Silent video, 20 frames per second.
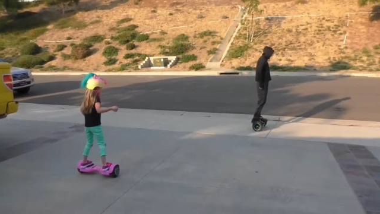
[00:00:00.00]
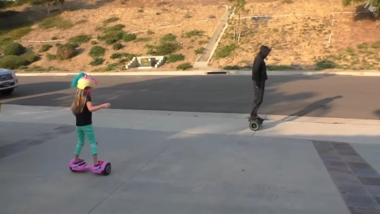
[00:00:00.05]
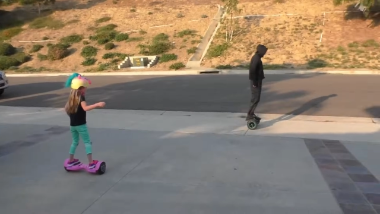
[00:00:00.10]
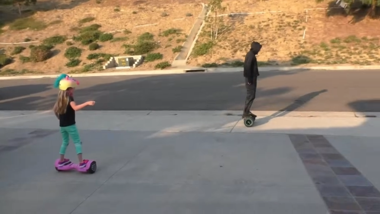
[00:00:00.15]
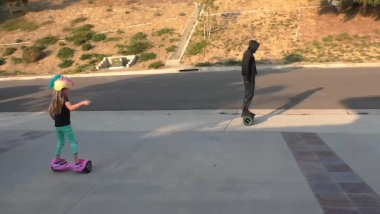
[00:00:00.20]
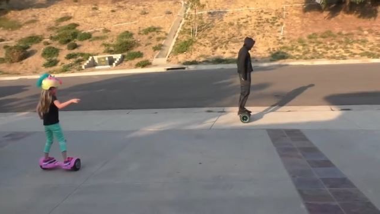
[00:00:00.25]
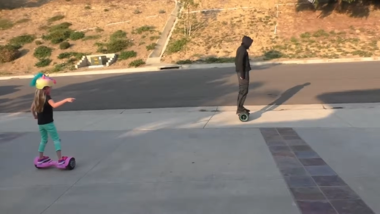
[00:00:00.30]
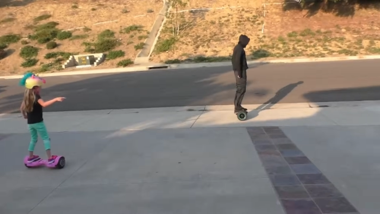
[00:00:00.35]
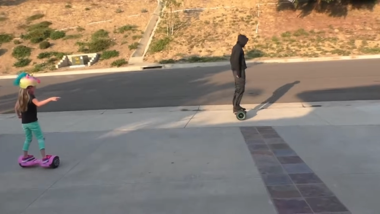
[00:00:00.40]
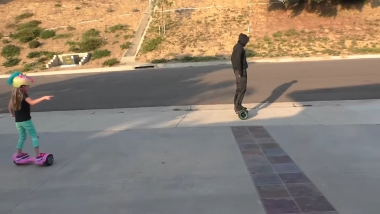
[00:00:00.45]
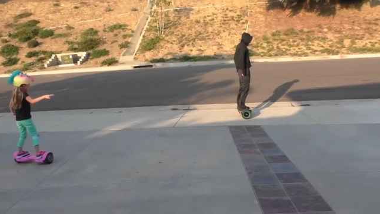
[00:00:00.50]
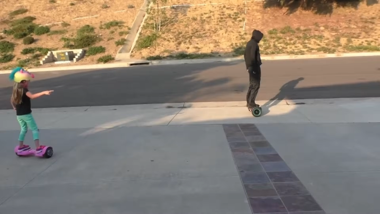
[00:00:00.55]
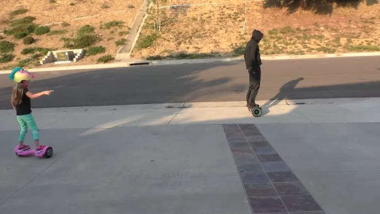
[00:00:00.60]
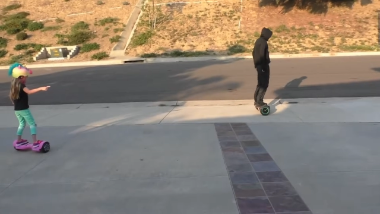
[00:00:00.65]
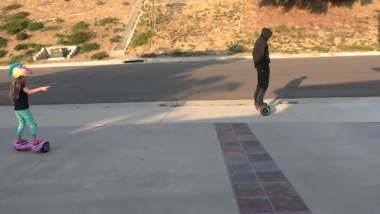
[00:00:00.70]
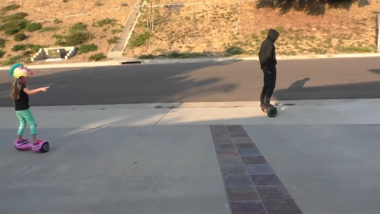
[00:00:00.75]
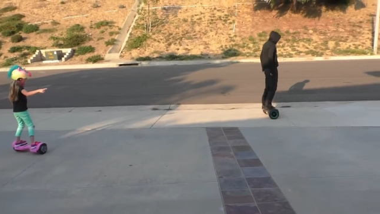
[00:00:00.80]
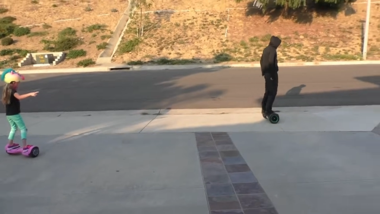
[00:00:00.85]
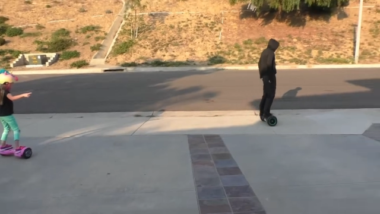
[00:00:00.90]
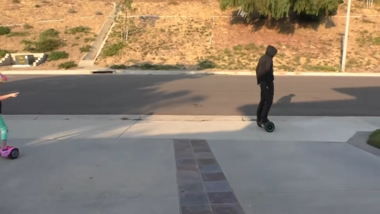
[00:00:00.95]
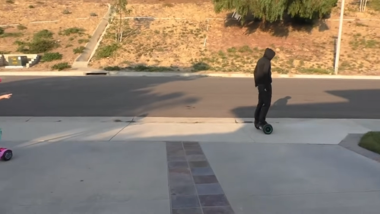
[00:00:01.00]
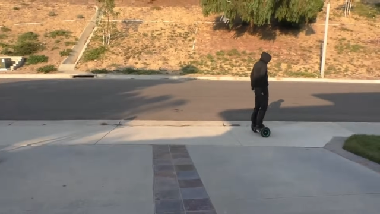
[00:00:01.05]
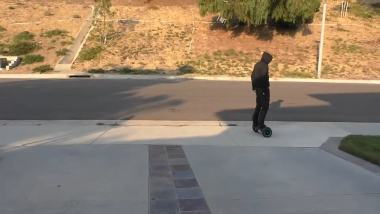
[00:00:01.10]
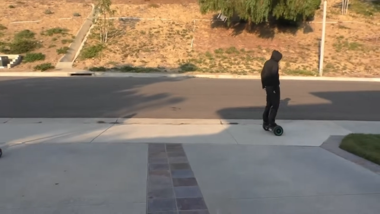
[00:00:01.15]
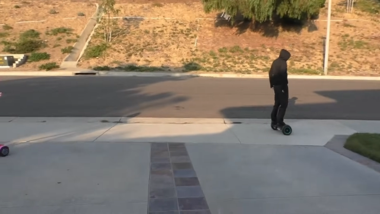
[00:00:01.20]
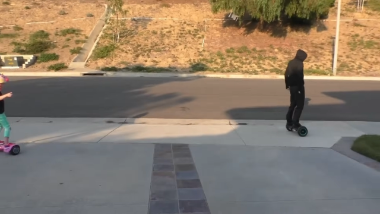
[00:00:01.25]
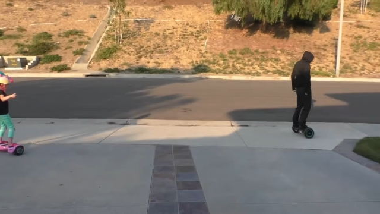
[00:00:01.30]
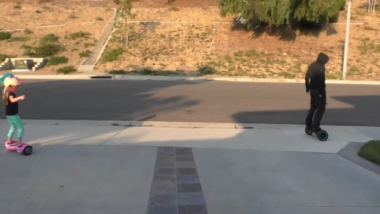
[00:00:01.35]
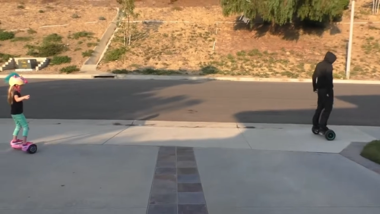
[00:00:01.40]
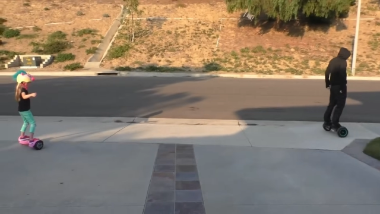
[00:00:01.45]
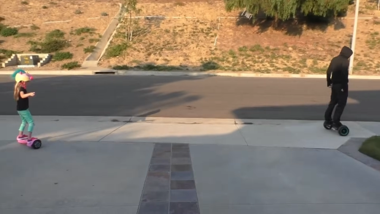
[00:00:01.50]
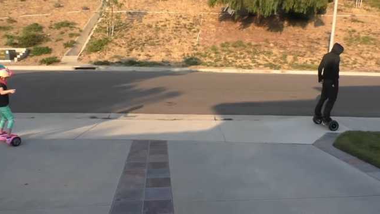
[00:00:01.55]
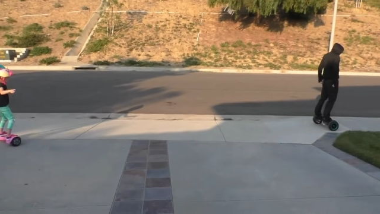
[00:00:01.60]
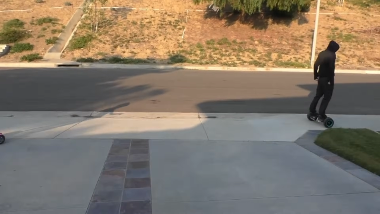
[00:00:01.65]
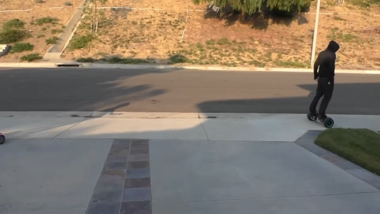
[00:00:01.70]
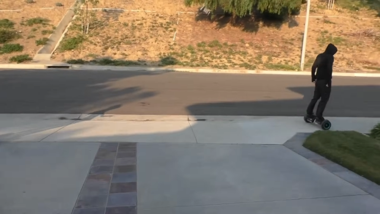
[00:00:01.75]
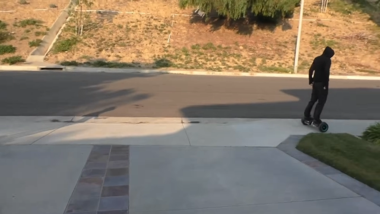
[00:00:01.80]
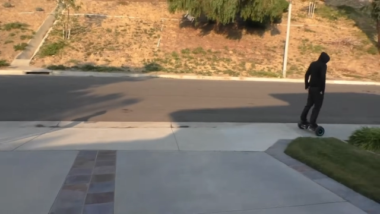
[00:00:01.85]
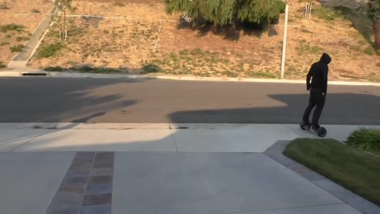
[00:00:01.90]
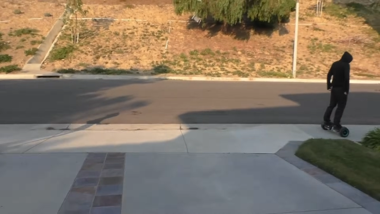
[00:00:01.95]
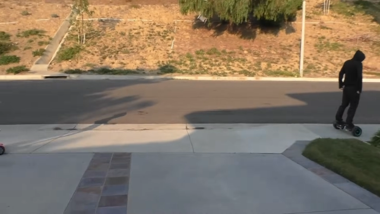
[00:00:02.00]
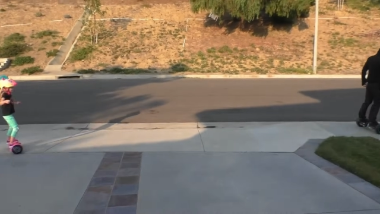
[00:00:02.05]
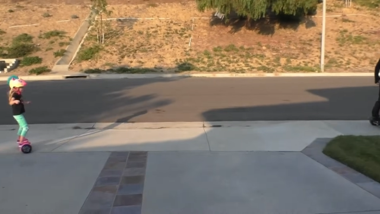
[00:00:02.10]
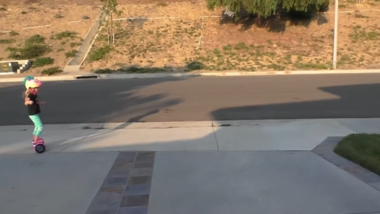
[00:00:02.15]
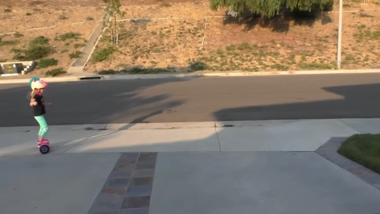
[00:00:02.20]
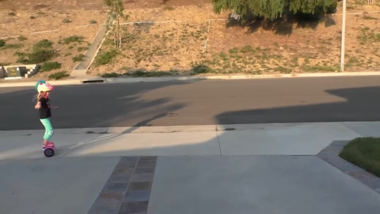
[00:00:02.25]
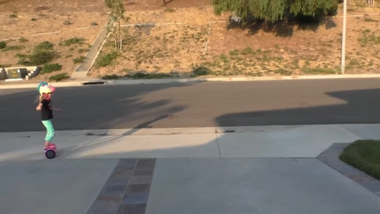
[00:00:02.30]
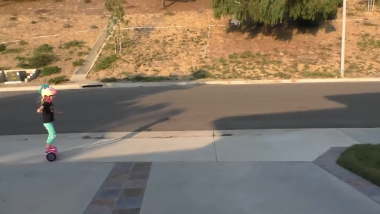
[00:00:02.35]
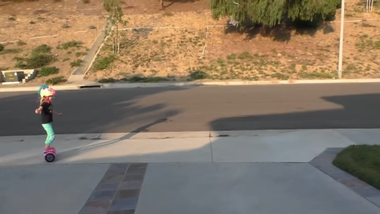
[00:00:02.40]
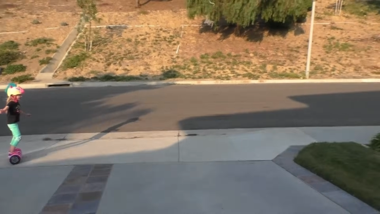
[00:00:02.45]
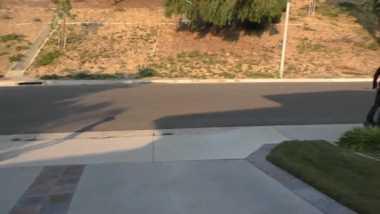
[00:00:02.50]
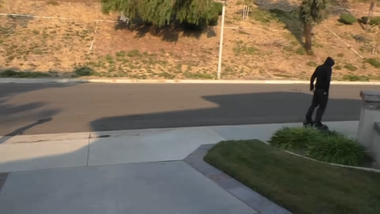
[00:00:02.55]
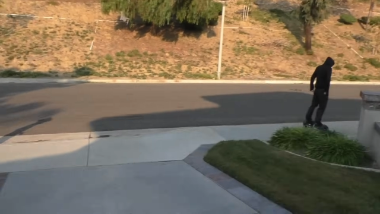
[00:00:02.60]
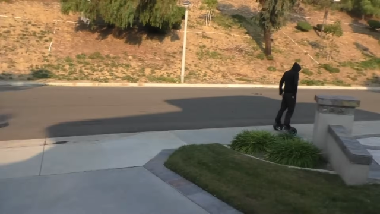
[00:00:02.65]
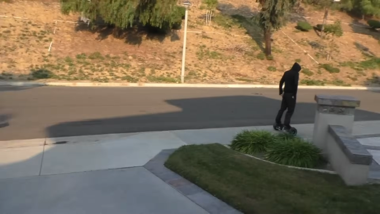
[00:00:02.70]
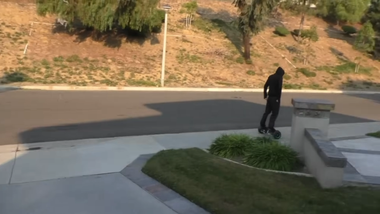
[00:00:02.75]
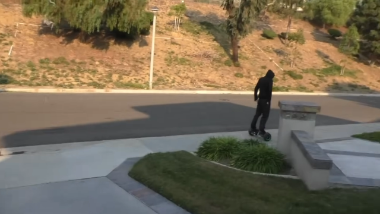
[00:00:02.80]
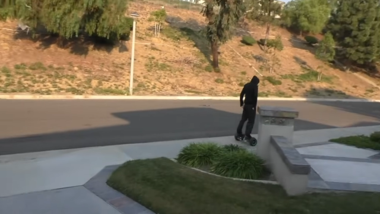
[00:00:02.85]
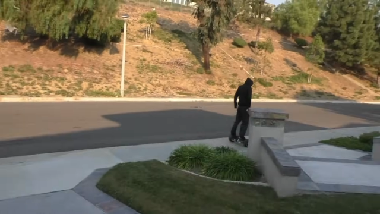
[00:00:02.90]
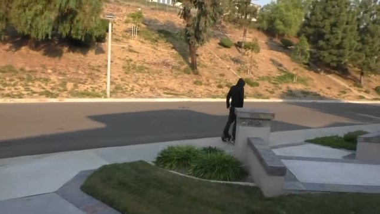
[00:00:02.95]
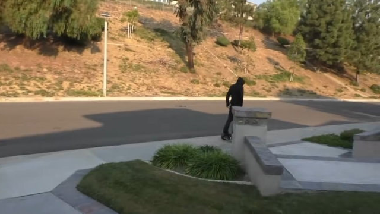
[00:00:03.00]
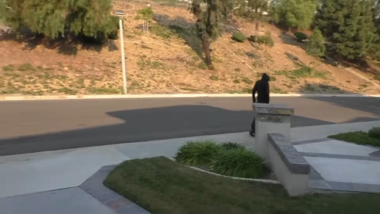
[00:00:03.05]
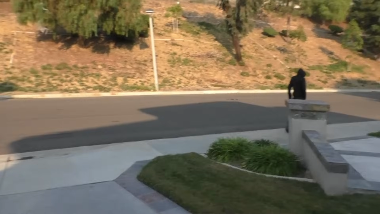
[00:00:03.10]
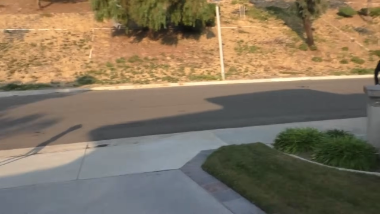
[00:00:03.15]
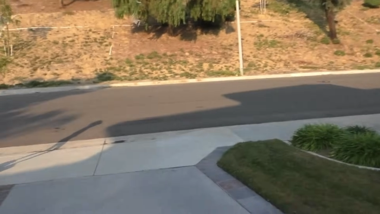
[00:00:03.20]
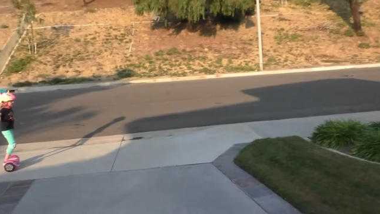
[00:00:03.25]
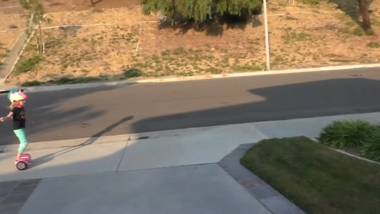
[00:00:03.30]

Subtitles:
(no speaker visible)